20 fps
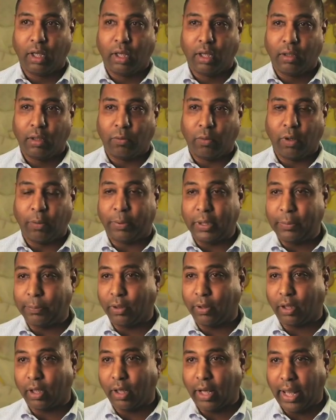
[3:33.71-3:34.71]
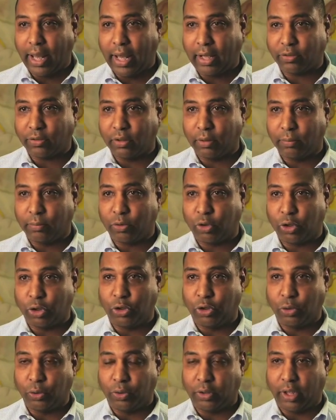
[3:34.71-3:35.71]
where people are going to ask them to
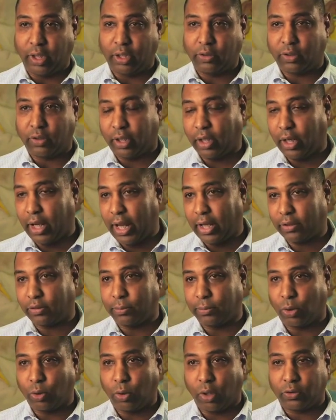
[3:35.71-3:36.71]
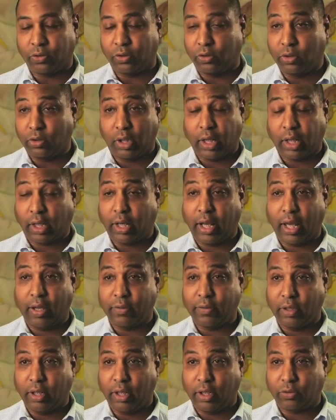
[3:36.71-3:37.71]
do things, they're going to ask them questions, they're not going to have
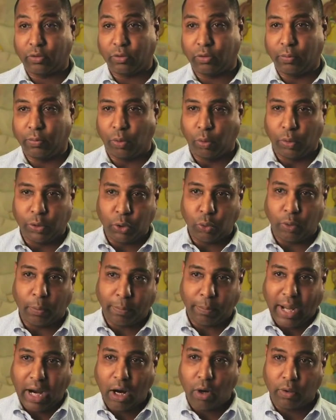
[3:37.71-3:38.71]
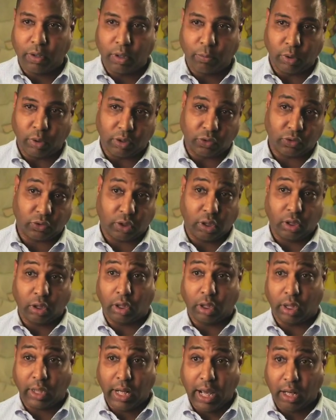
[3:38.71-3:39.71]
the answers. But when you empower them with the skill and
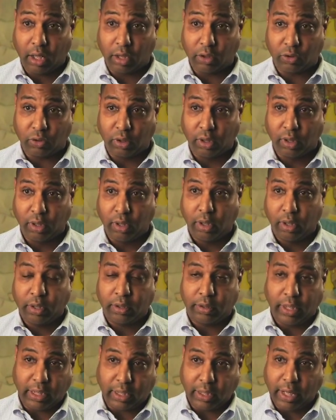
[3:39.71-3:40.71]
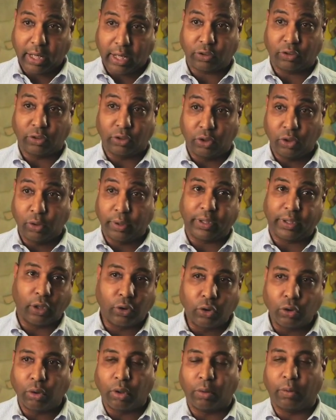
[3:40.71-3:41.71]
the knowledge, they can actually do it. They'll
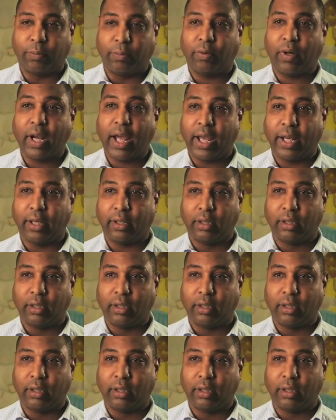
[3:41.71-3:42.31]
do it with pride.